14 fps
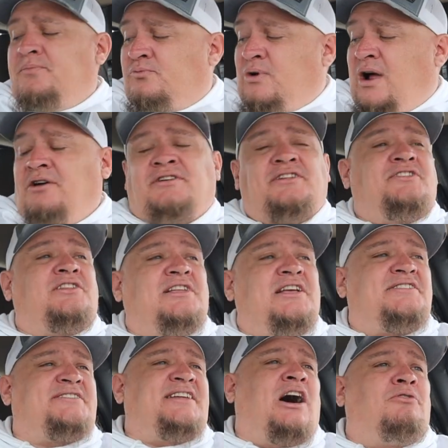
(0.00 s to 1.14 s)
rounded the
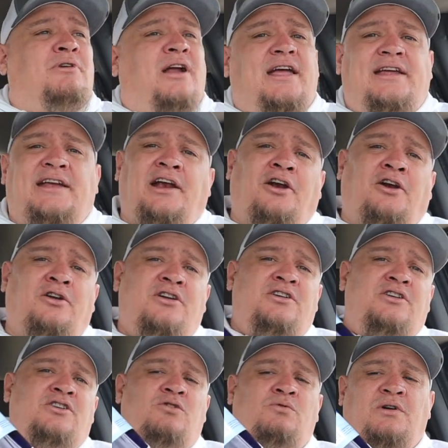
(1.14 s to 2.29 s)
list out right here
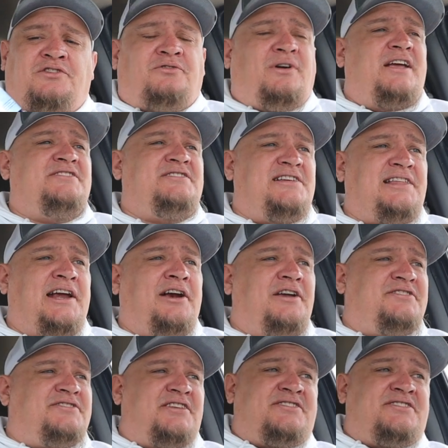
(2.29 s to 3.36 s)
with Crazy Larry's.